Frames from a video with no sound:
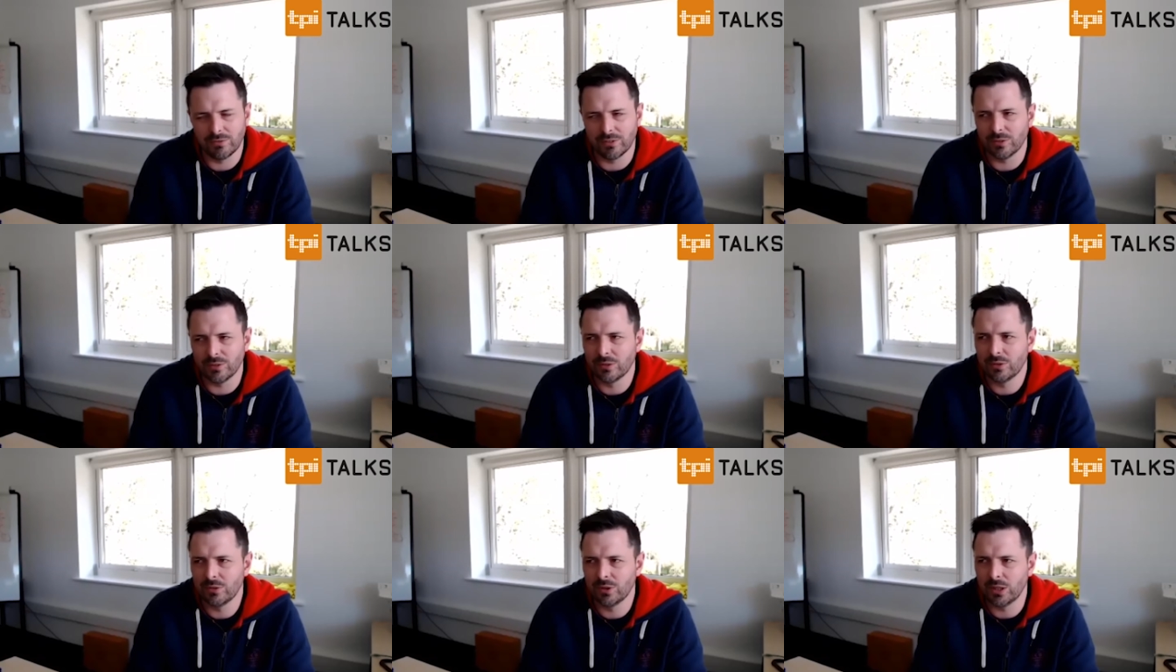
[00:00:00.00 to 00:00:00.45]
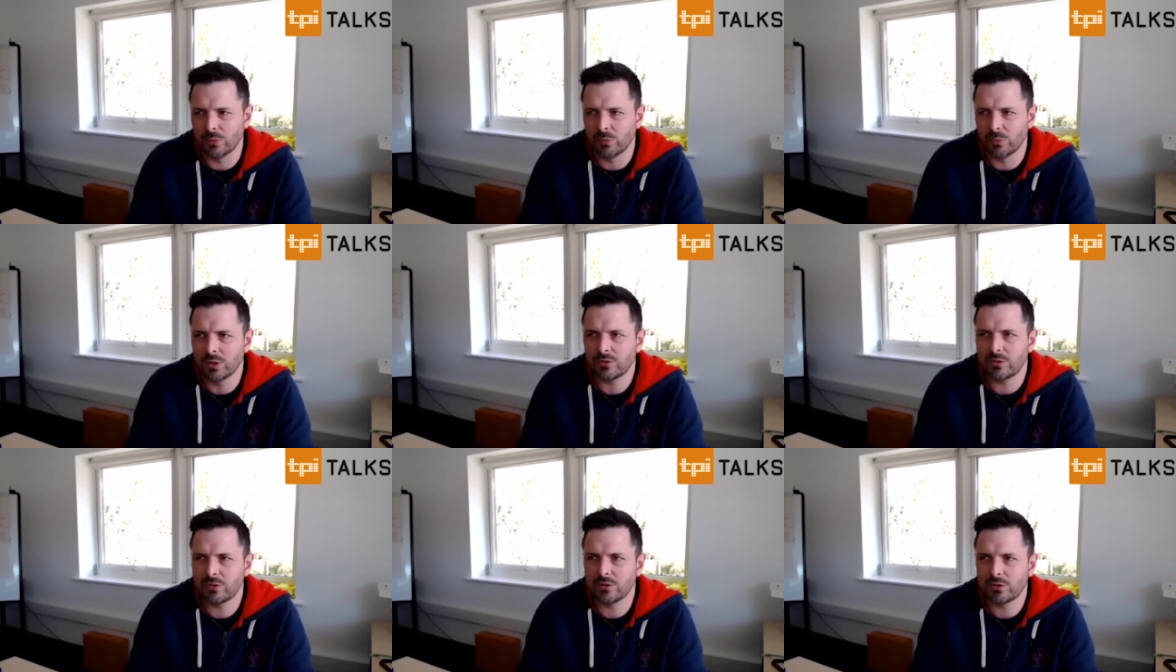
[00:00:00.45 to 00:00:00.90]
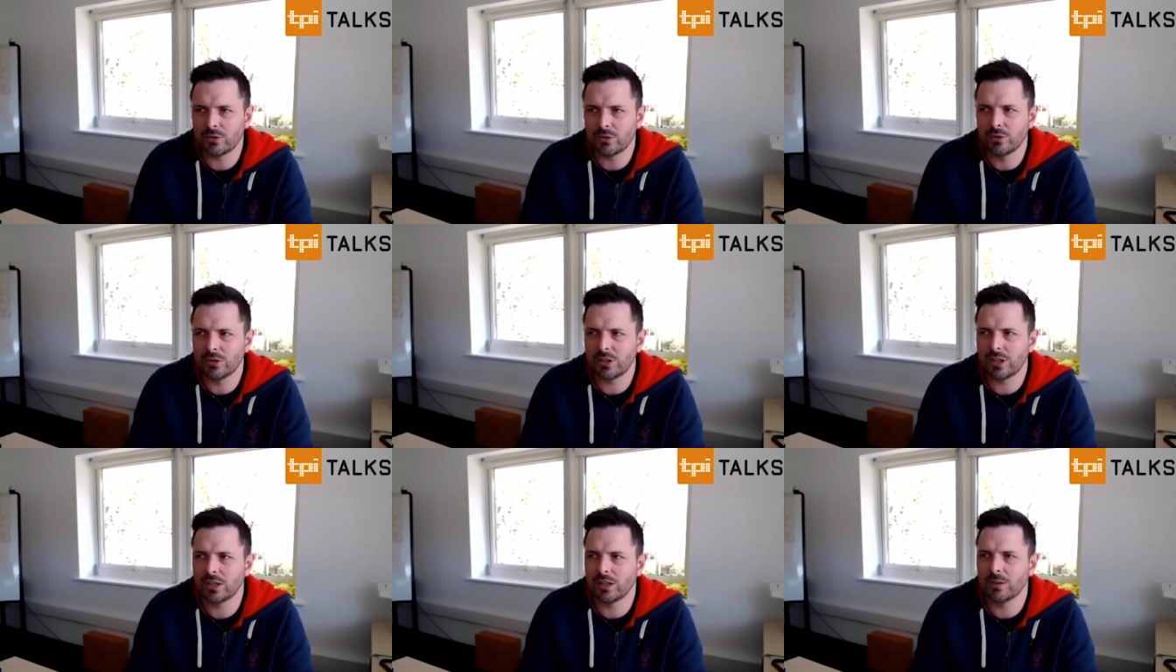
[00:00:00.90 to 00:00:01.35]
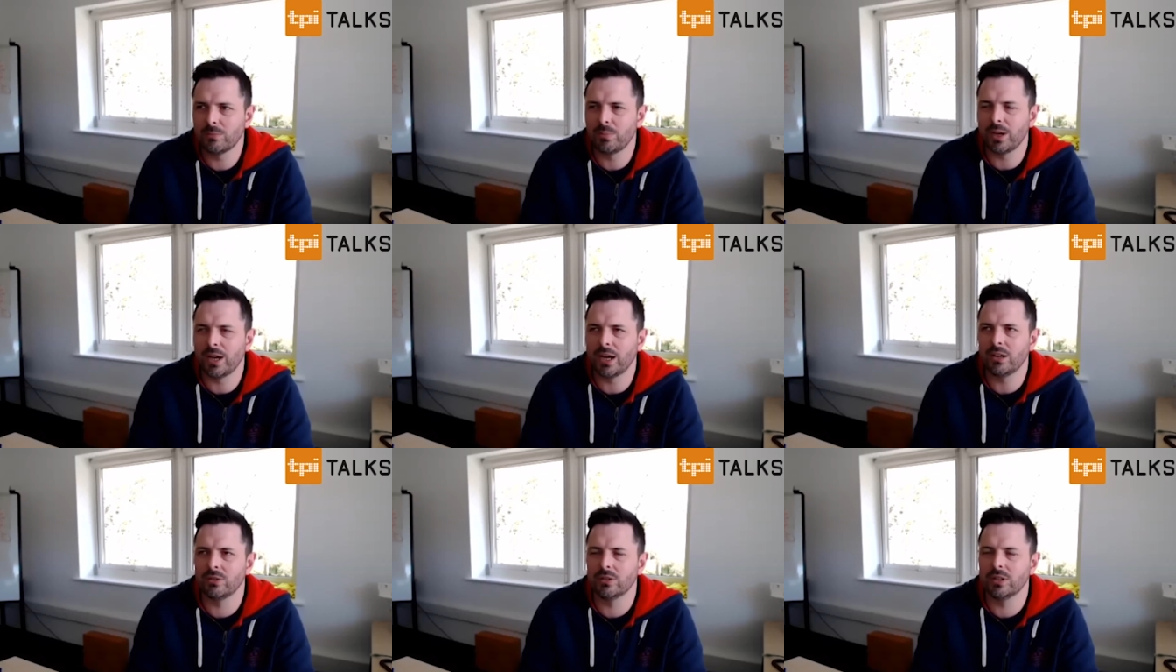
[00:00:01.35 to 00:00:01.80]
It, it wasn't talking
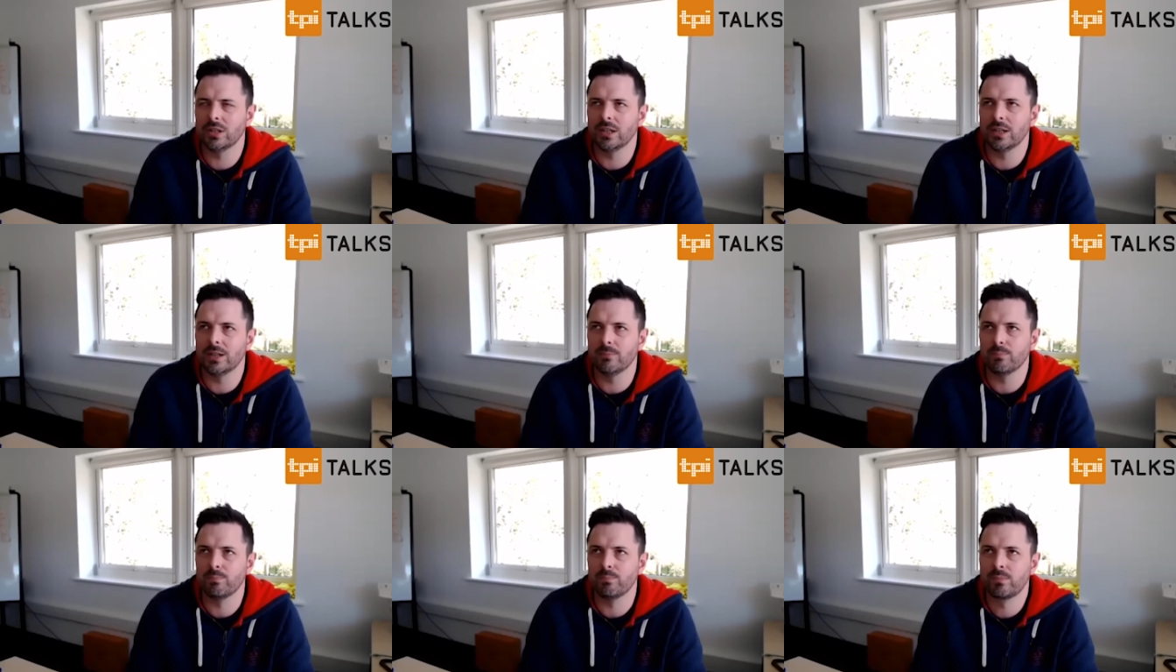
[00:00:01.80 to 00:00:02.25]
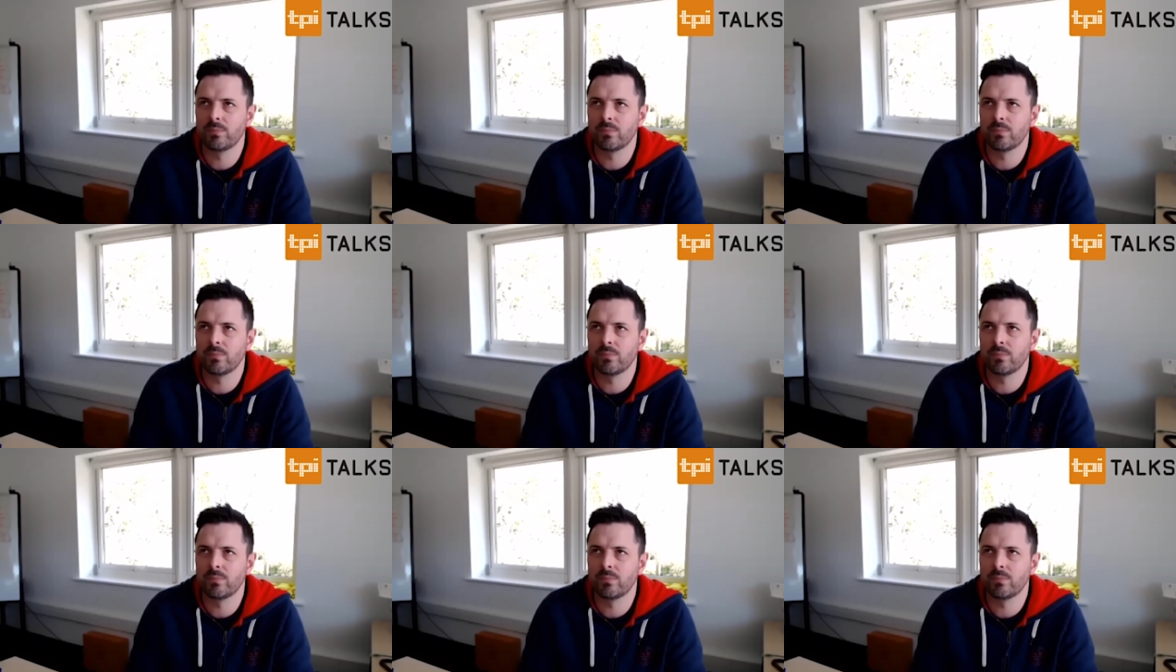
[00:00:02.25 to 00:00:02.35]
about um,